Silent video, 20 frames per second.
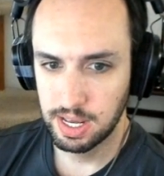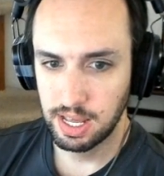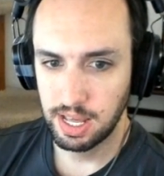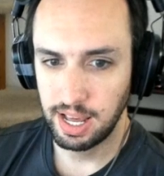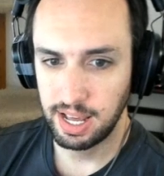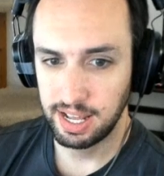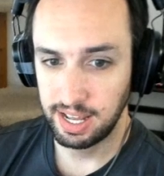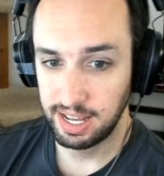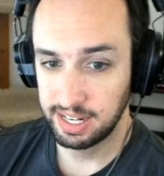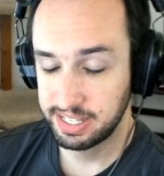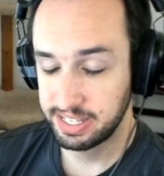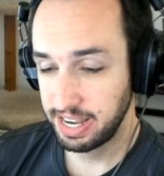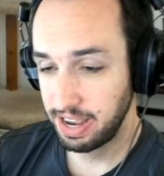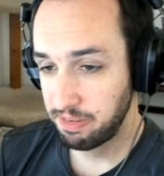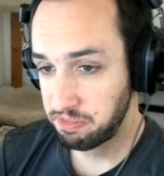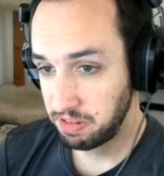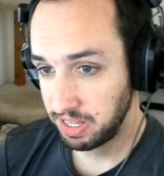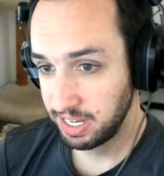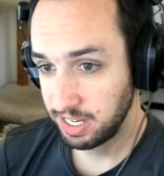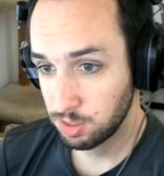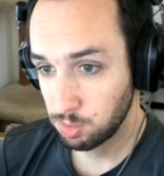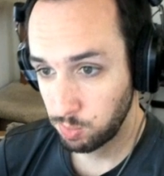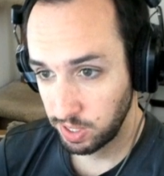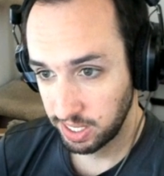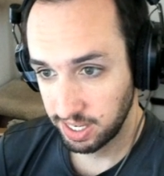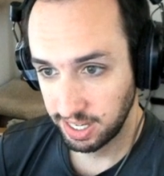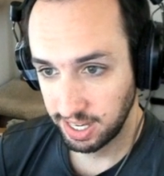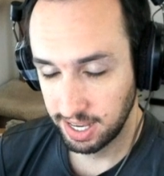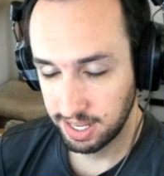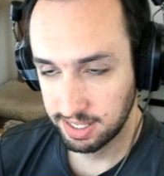It, it definitely is weak
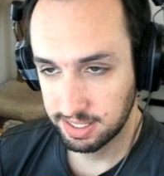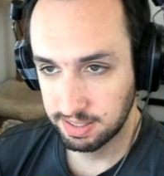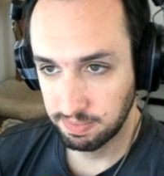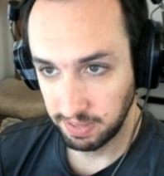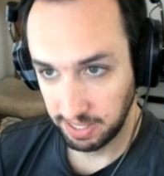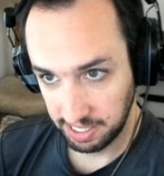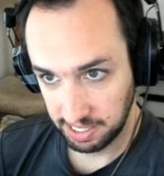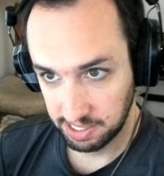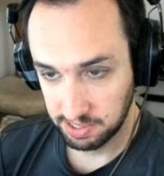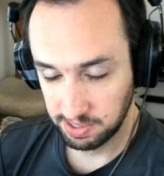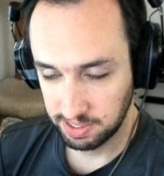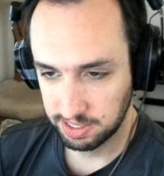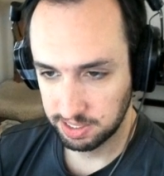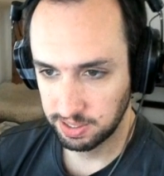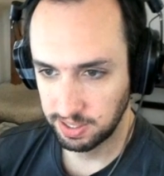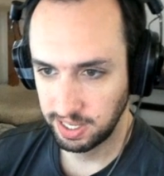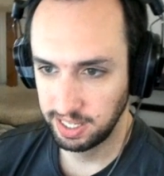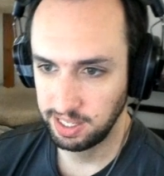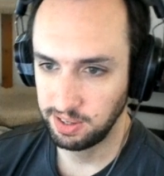against vehicles, right?